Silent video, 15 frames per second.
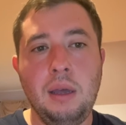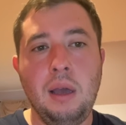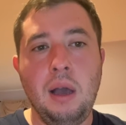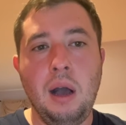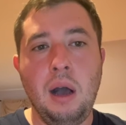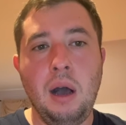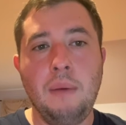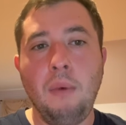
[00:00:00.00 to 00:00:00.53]

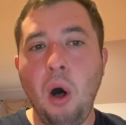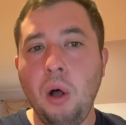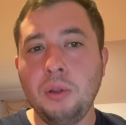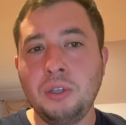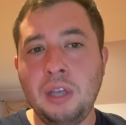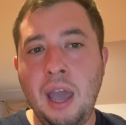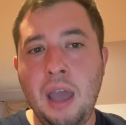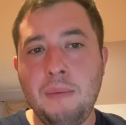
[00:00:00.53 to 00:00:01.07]
all
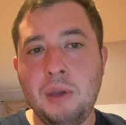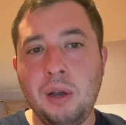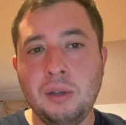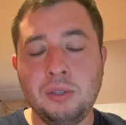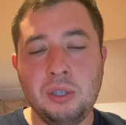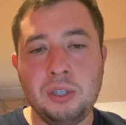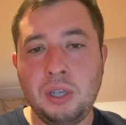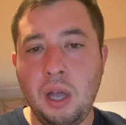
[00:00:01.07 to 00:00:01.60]
day because
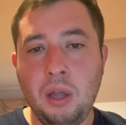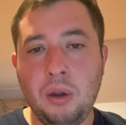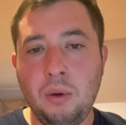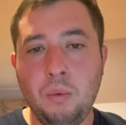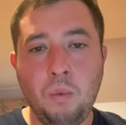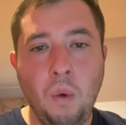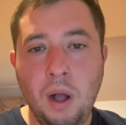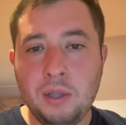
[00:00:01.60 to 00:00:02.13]
the
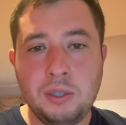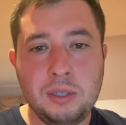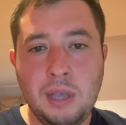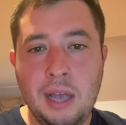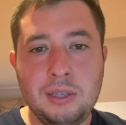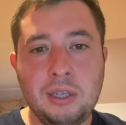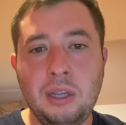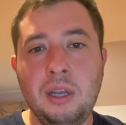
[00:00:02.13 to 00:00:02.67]
seller wants
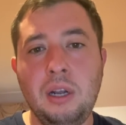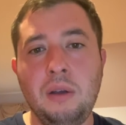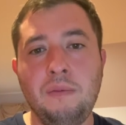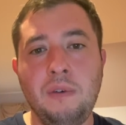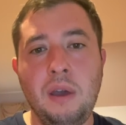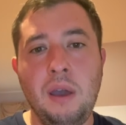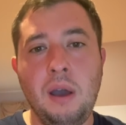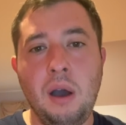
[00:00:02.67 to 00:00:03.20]
as clean of
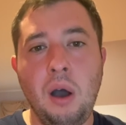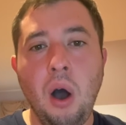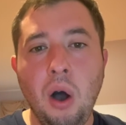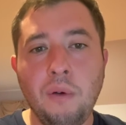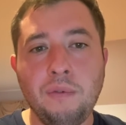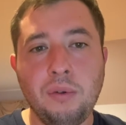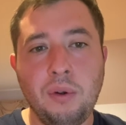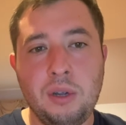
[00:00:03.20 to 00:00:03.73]
a
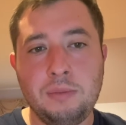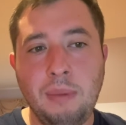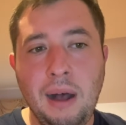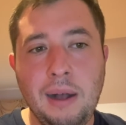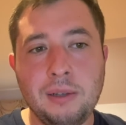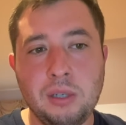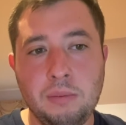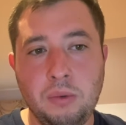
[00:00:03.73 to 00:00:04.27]
offer as
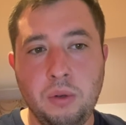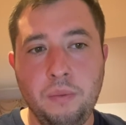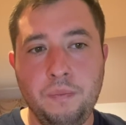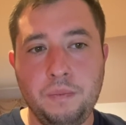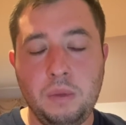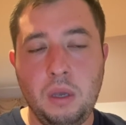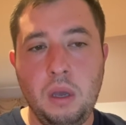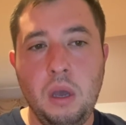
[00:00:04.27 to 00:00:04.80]
possible.
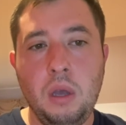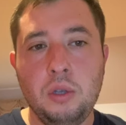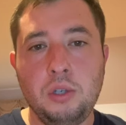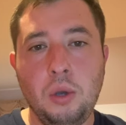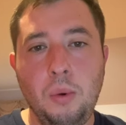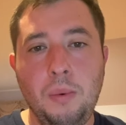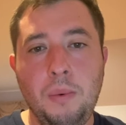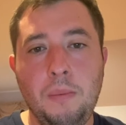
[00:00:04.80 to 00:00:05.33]

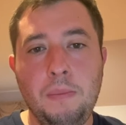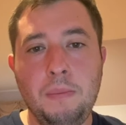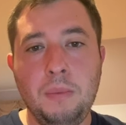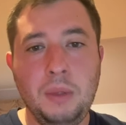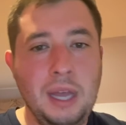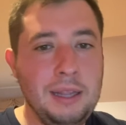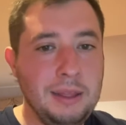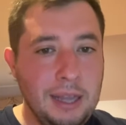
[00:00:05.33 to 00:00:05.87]
So
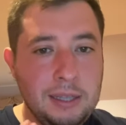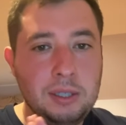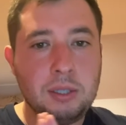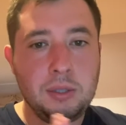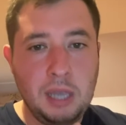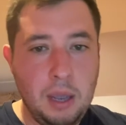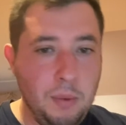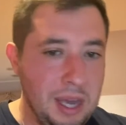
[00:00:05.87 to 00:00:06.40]
let's
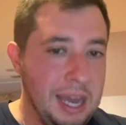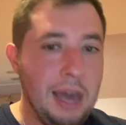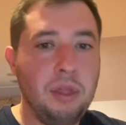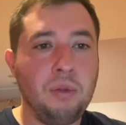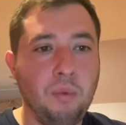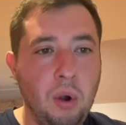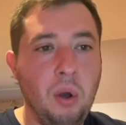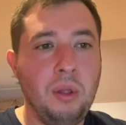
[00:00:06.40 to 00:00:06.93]
say we get
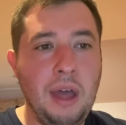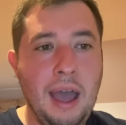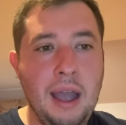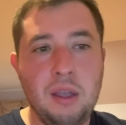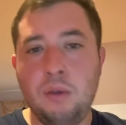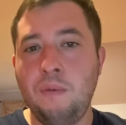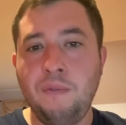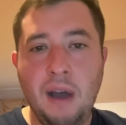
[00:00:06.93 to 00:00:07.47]
through all
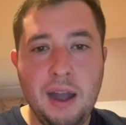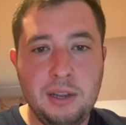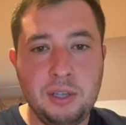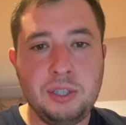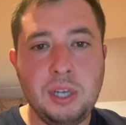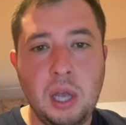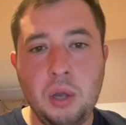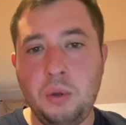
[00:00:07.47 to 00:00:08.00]
that, you find a
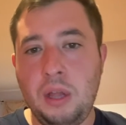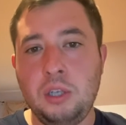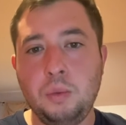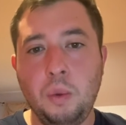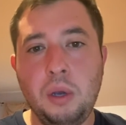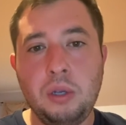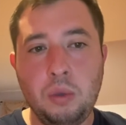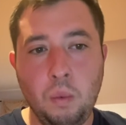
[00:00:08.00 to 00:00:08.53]
seller that's
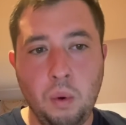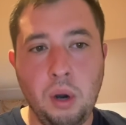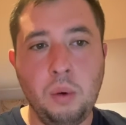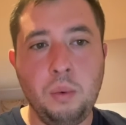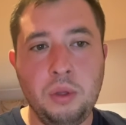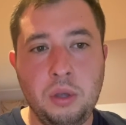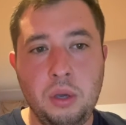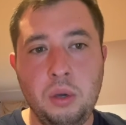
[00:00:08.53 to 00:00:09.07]
willing to work
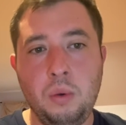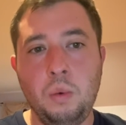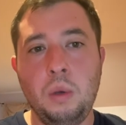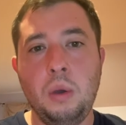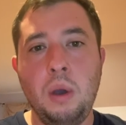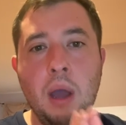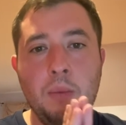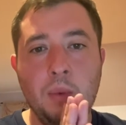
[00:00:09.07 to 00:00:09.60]
with you,
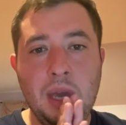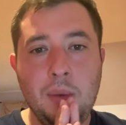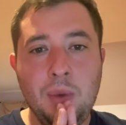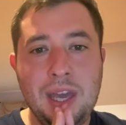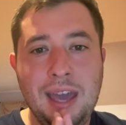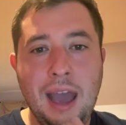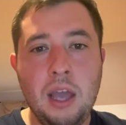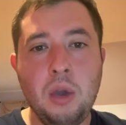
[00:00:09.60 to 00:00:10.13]
and we
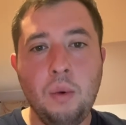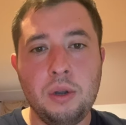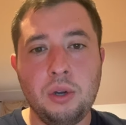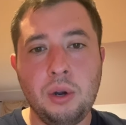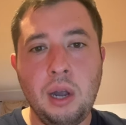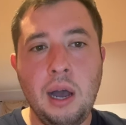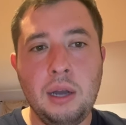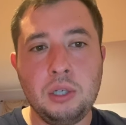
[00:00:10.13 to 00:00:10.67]
get you under
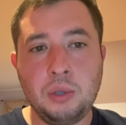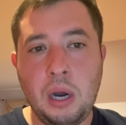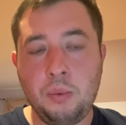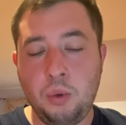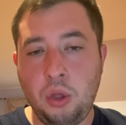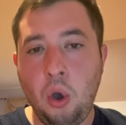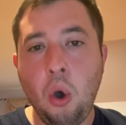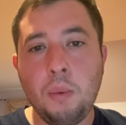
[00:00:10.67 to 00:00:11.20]
contract
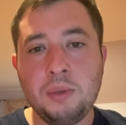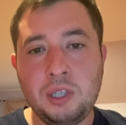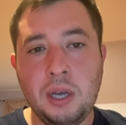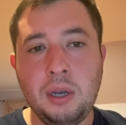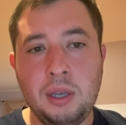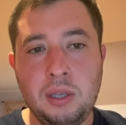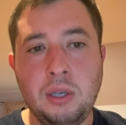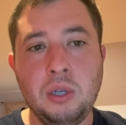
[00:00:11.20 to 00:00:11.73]
with a home sale
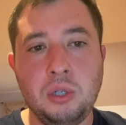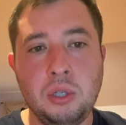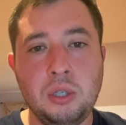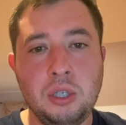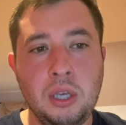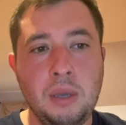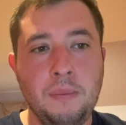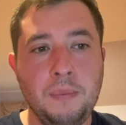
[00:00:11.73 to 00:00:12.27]

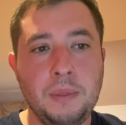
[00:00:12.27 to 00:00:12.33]
contingency.